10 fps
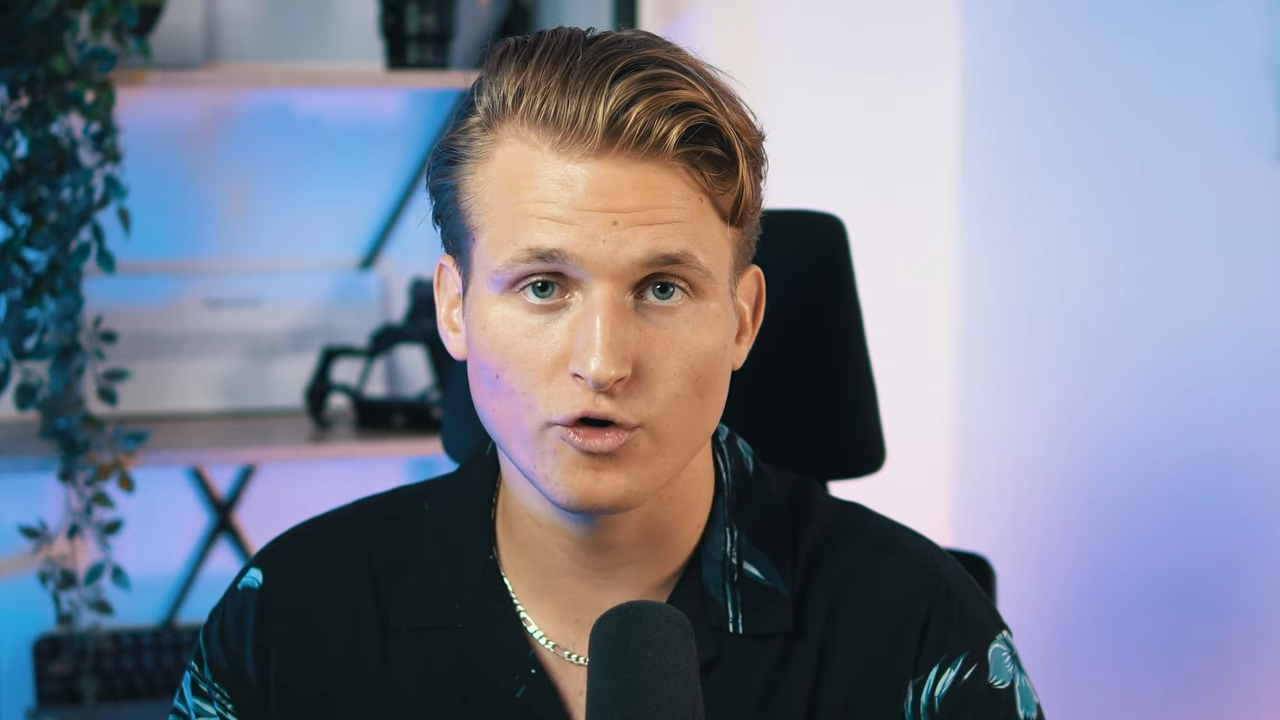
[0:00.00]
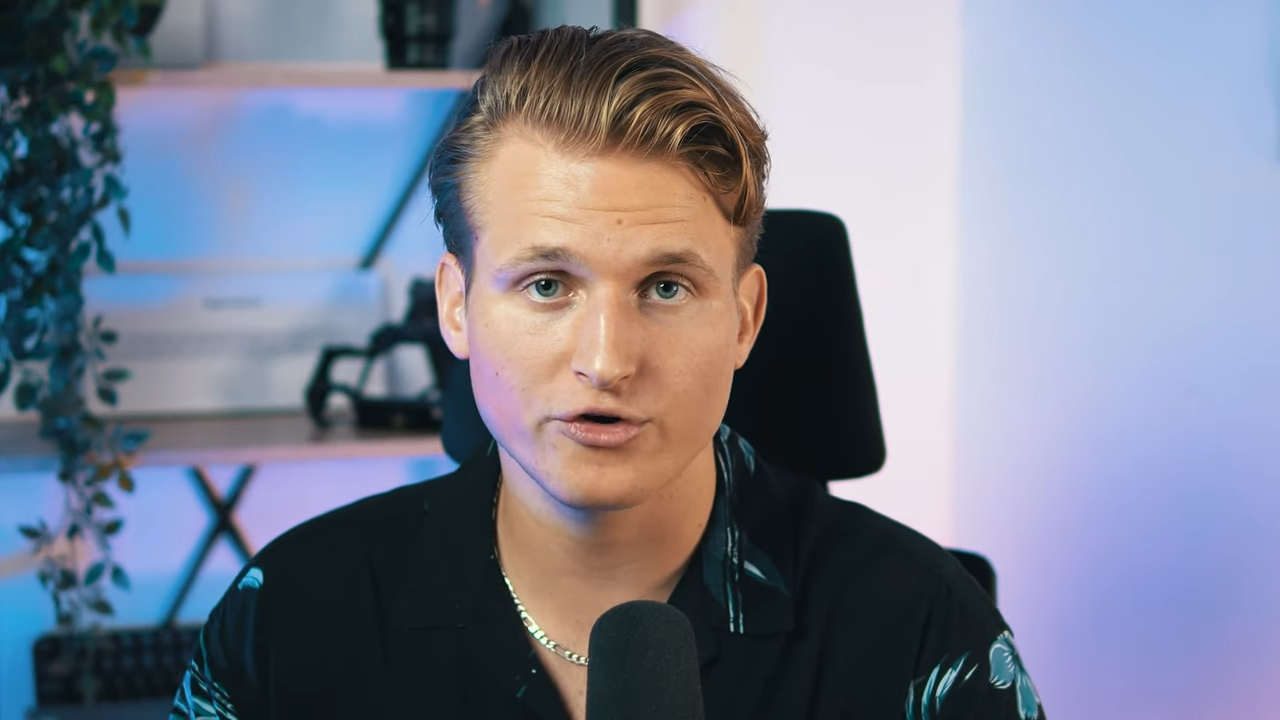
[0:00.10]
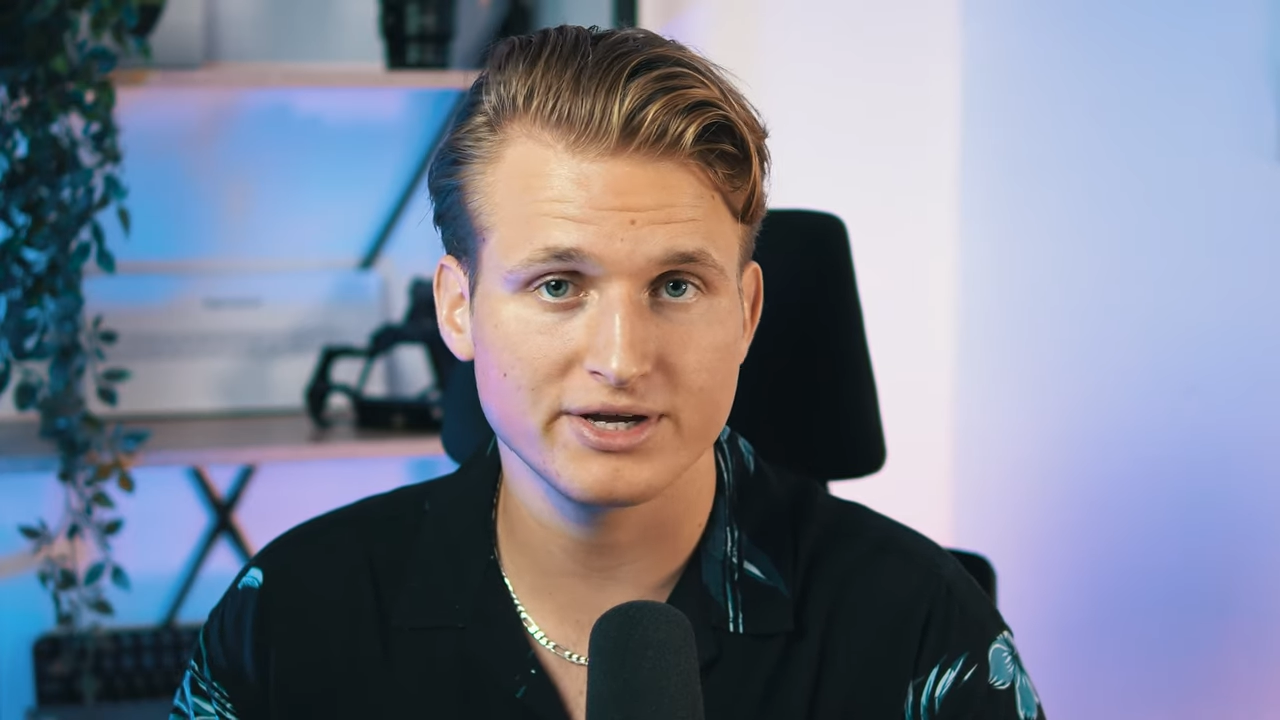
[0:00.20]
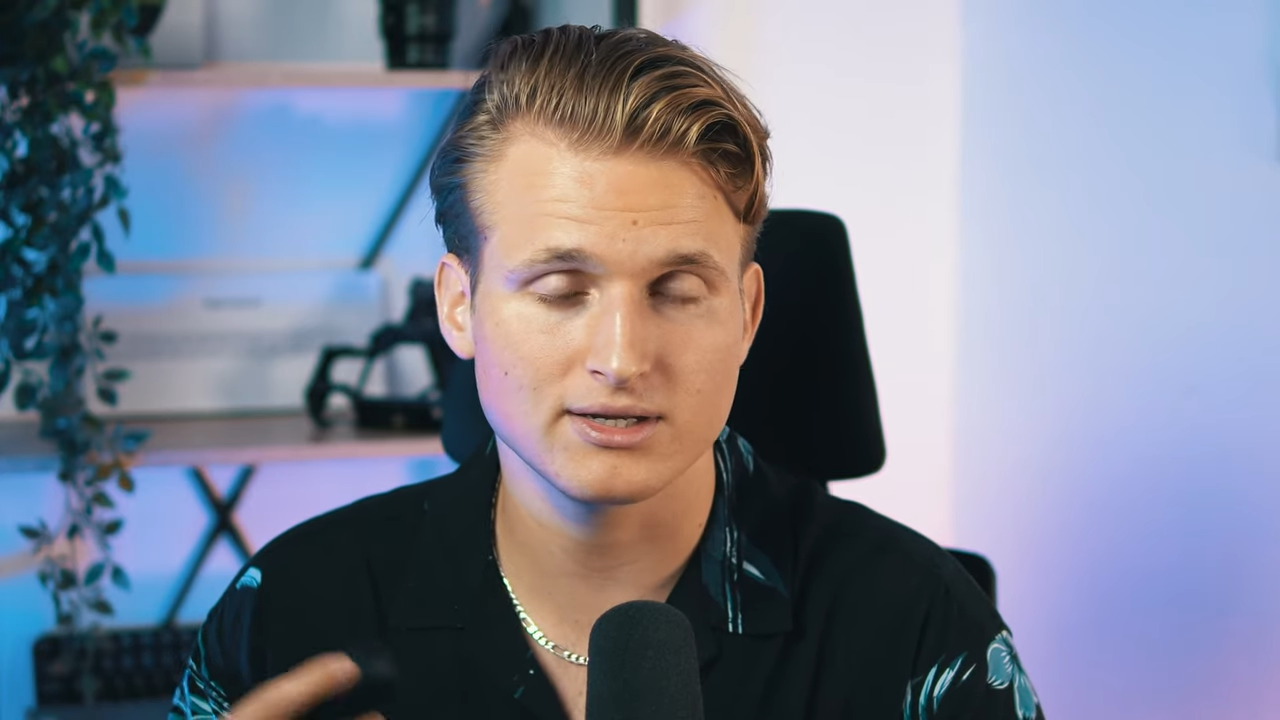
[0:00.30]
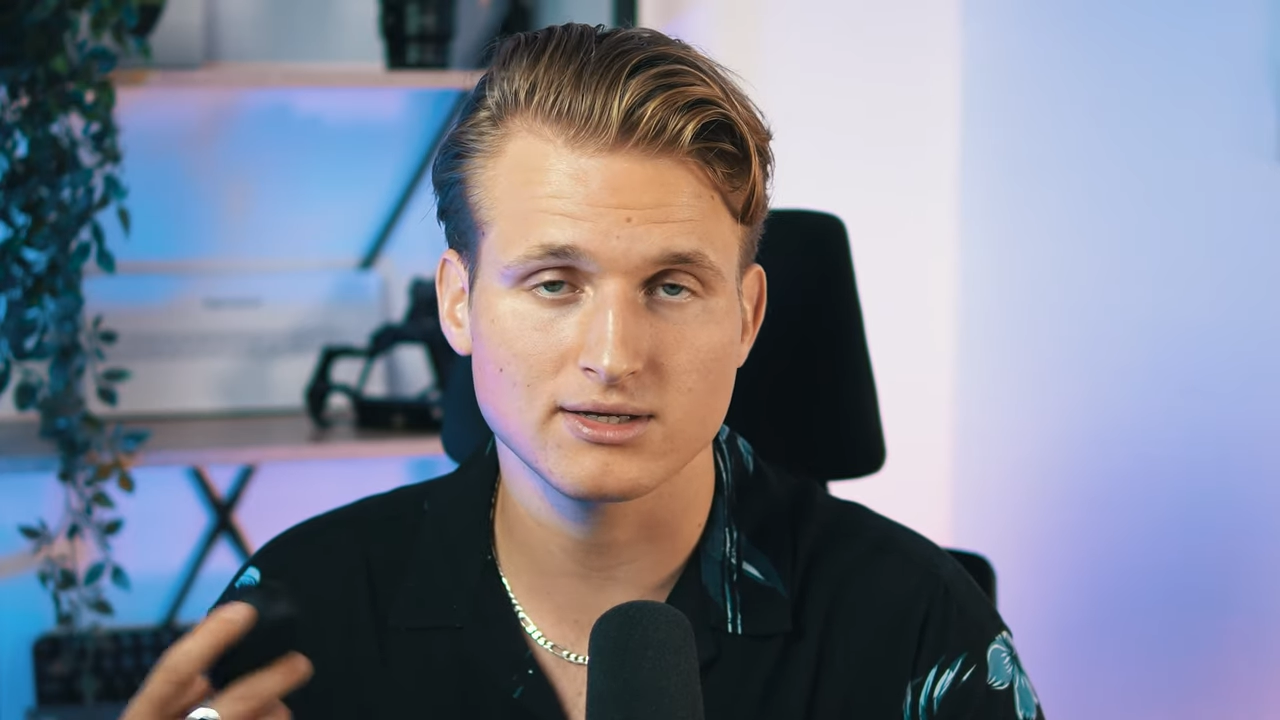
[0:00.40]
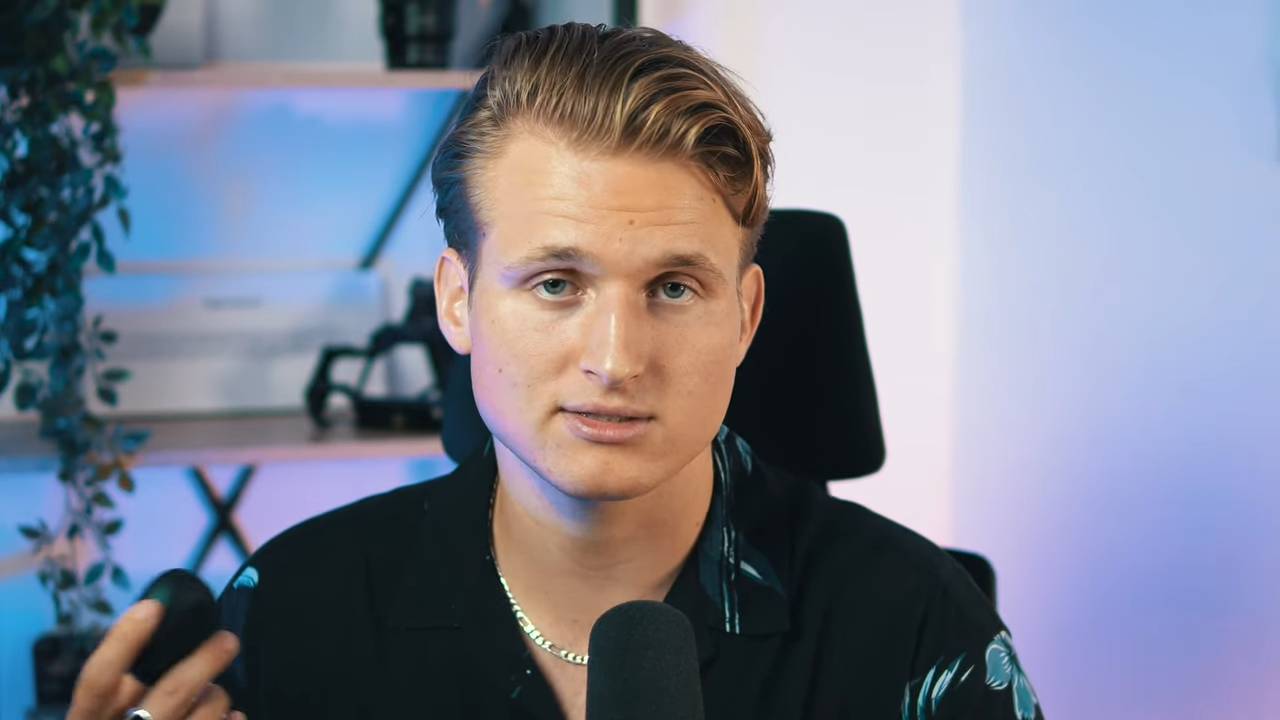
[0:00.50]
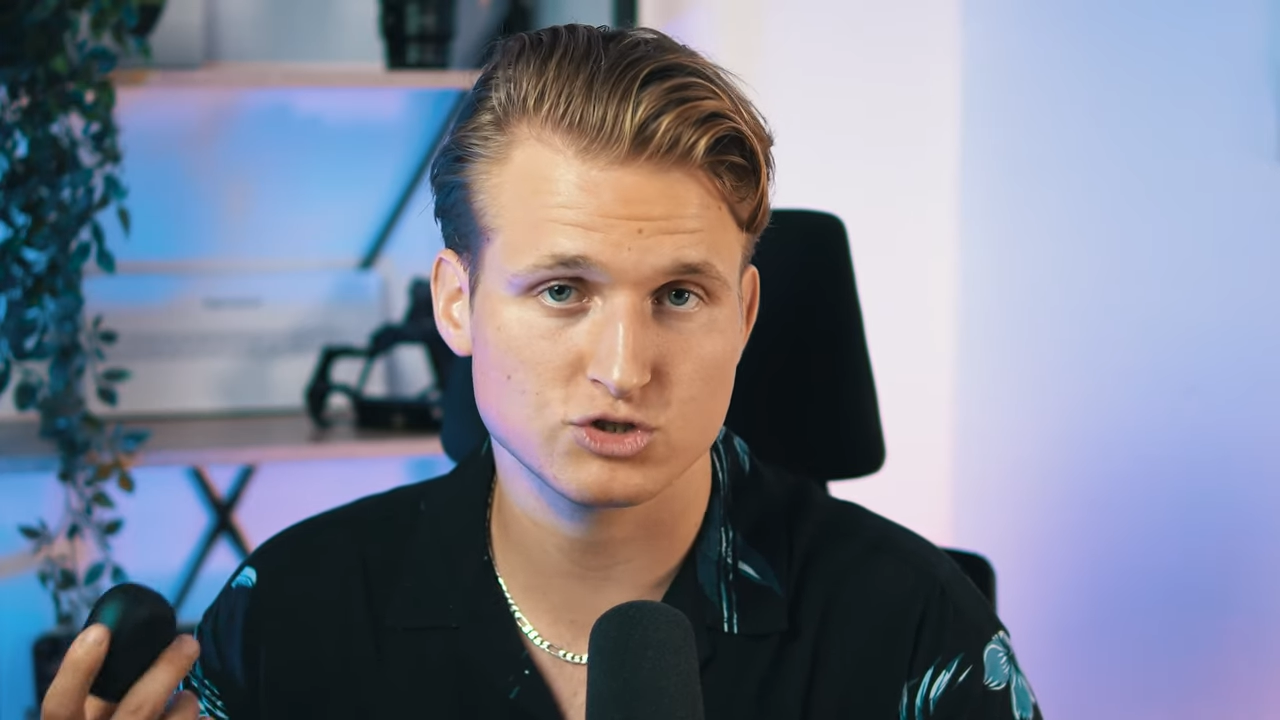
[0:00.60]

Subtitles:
or in a